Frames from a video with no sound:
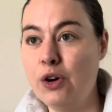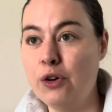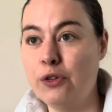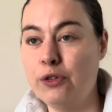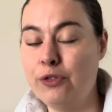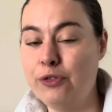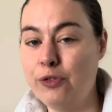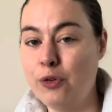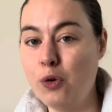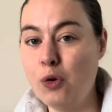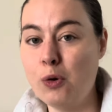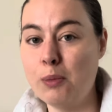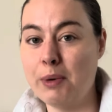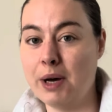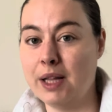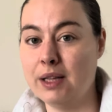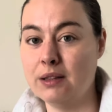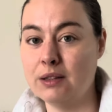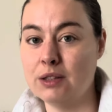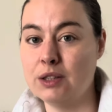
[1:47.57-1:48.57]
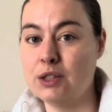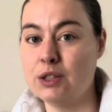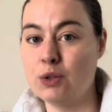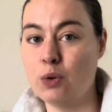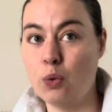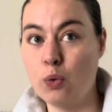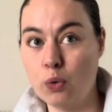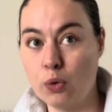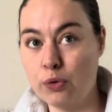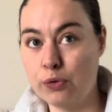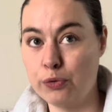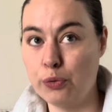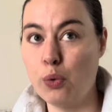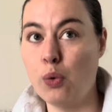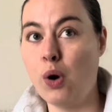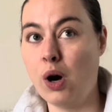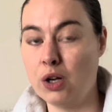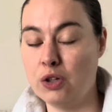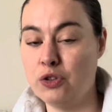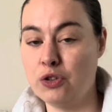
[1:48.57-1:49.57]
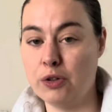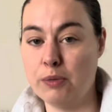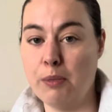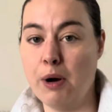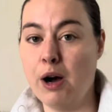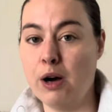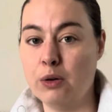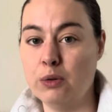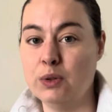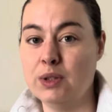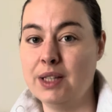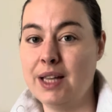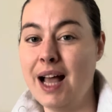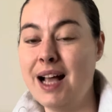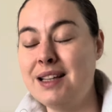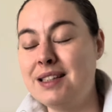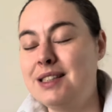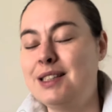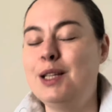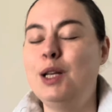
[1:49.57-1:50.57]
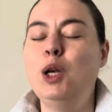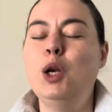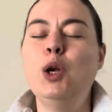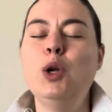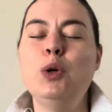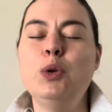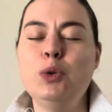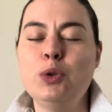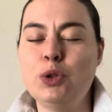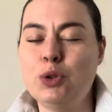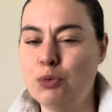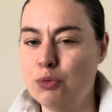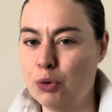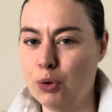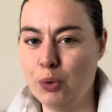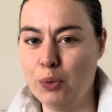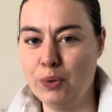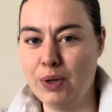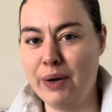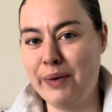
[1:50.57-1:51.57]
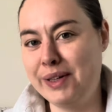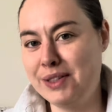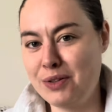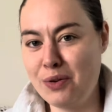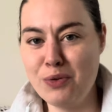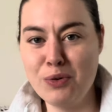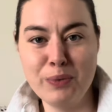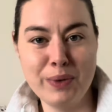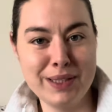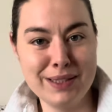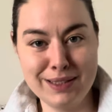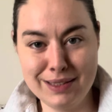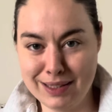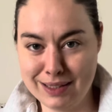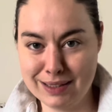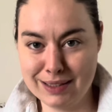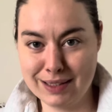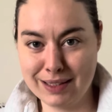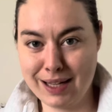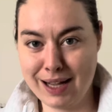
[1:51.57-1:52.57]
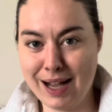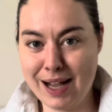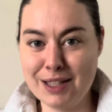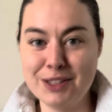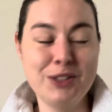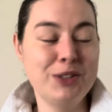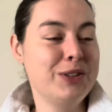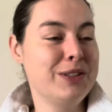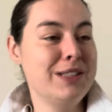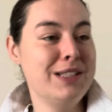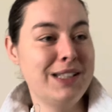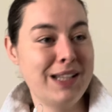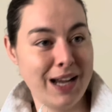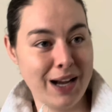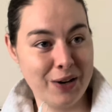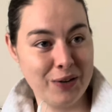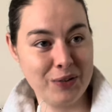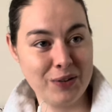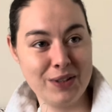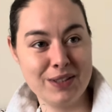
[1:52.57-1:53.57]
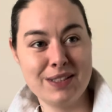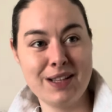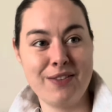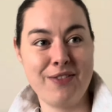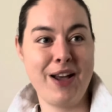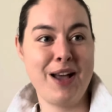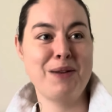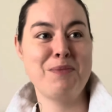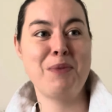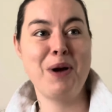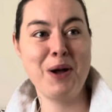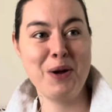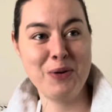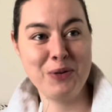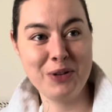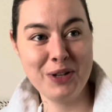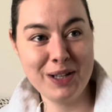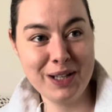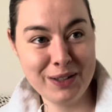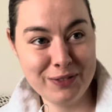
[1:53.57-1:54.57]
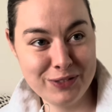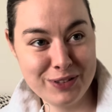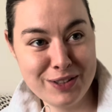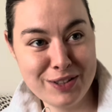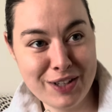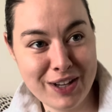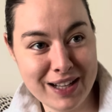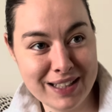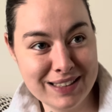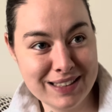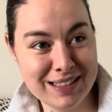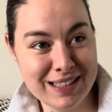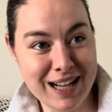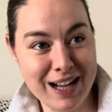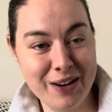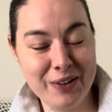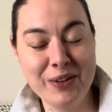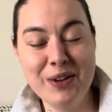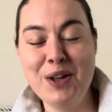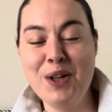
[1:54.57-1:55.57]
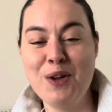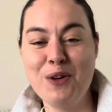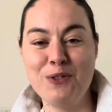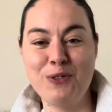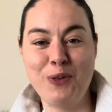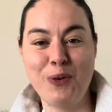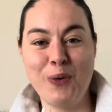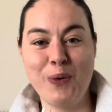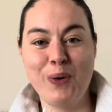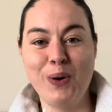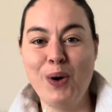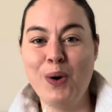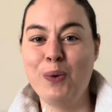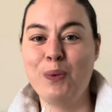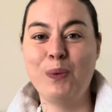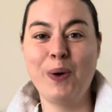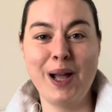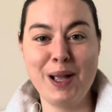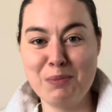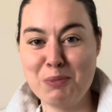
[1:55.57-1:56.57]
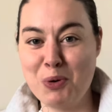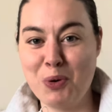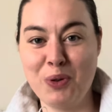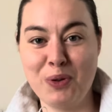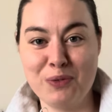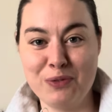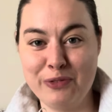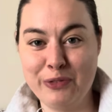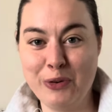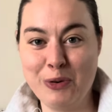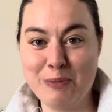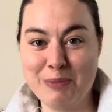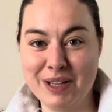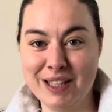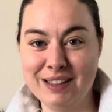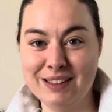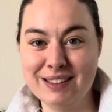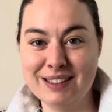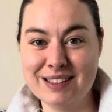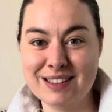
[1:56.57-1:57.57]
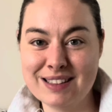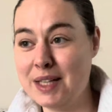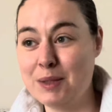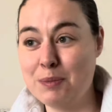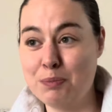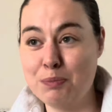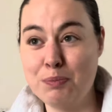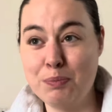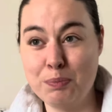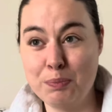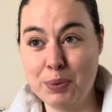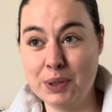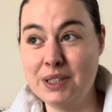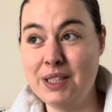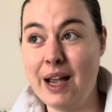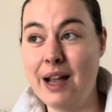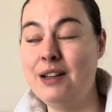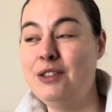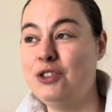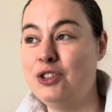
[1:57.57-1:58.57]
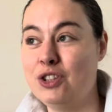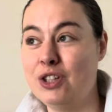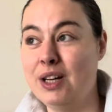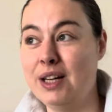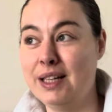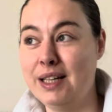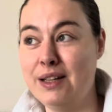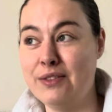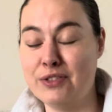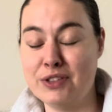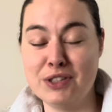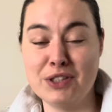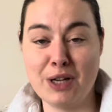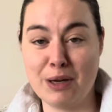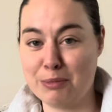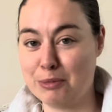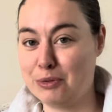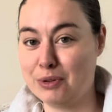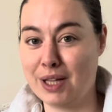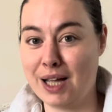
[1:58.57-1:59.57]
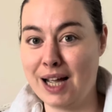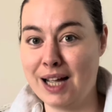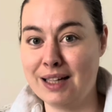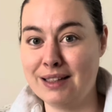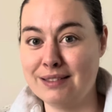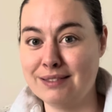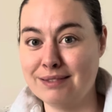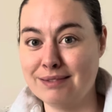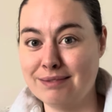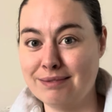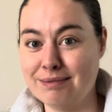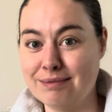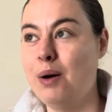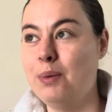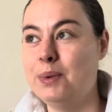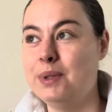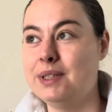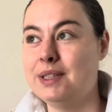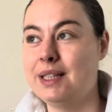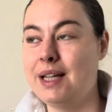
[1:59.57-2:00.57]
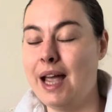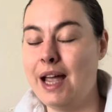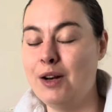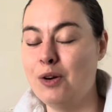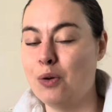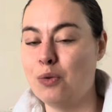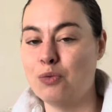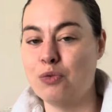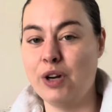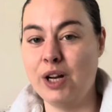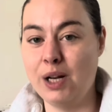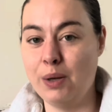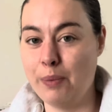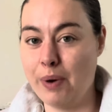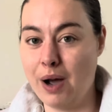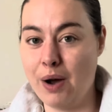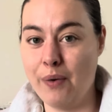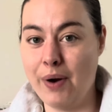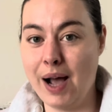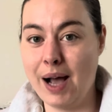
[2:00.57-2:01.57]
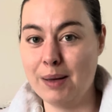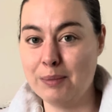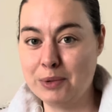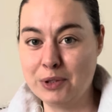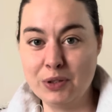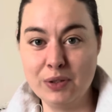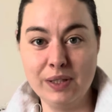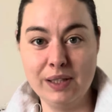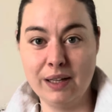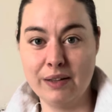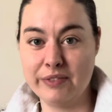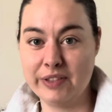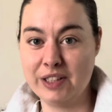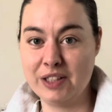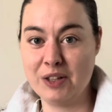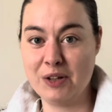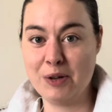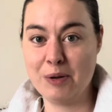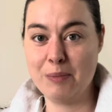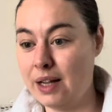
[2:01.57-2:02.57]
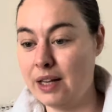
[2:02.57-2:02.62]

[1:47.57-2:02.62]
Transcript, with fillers: four months or 400 miles. That's the loose rule. Now, I don't always stick to that, as you can tell, because I've had my Hoka Clifton 9s now for way more than four months potentially even double that. Now, I was getting on really well, absolutely loving them,